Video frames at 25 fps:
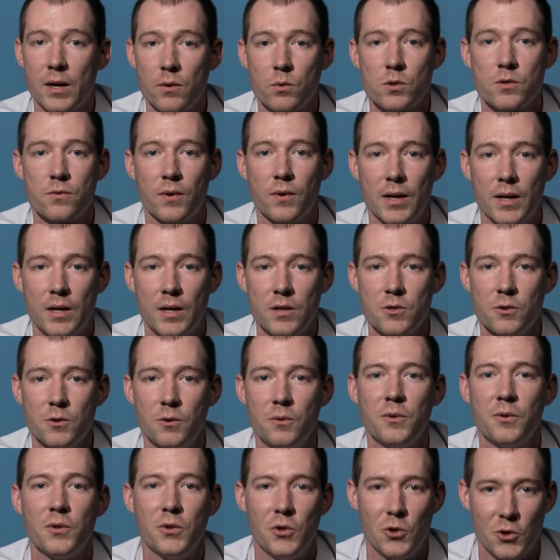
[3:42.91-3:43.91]
Equis
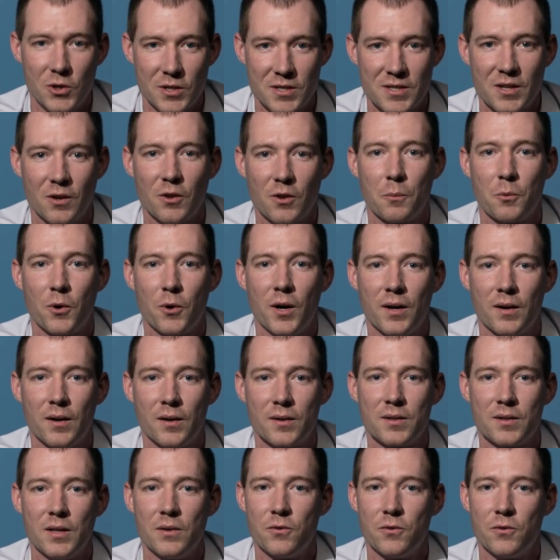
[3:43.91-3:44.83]
Financial, you can sell the product.